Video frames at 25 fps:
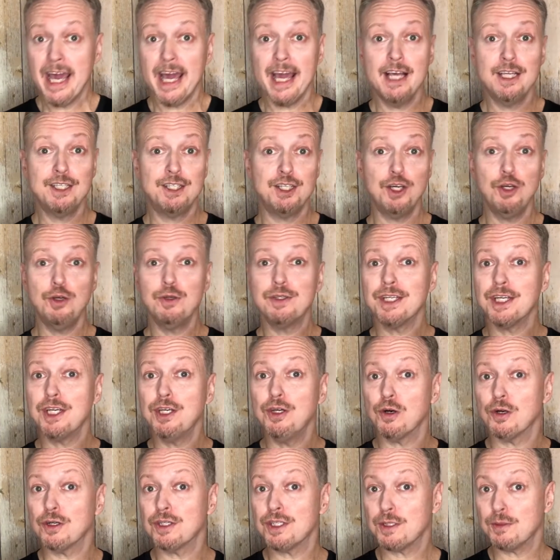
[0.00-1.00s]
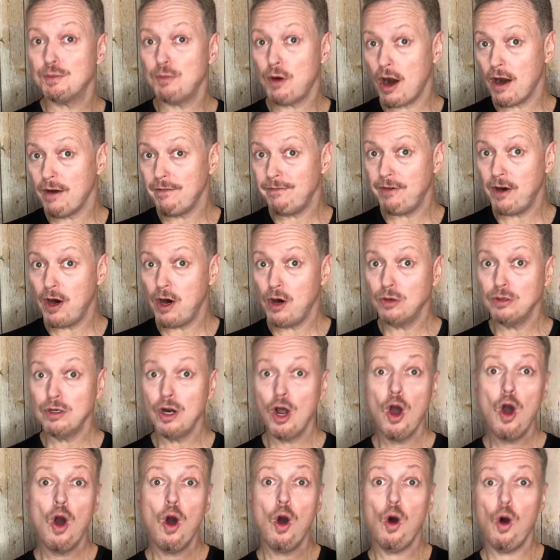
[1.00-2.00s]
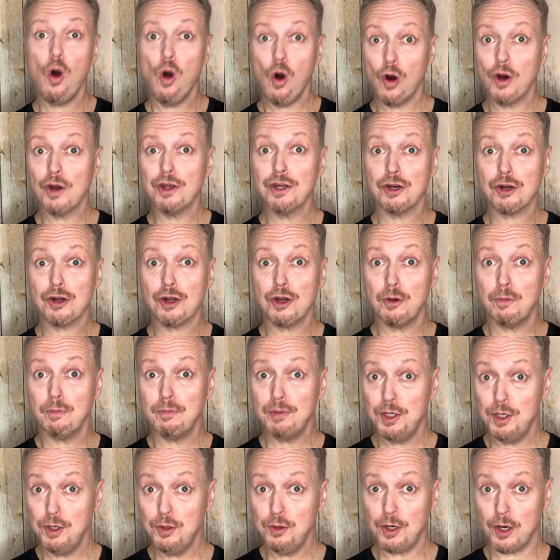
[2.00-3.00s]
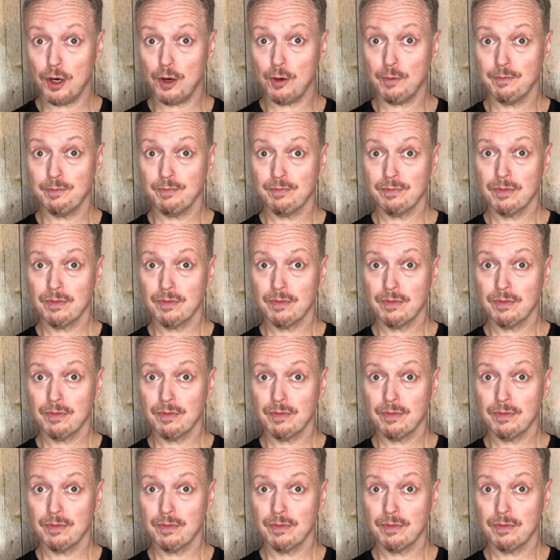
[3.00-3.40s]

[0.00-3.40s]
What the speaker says: is using your smartphone or your computer.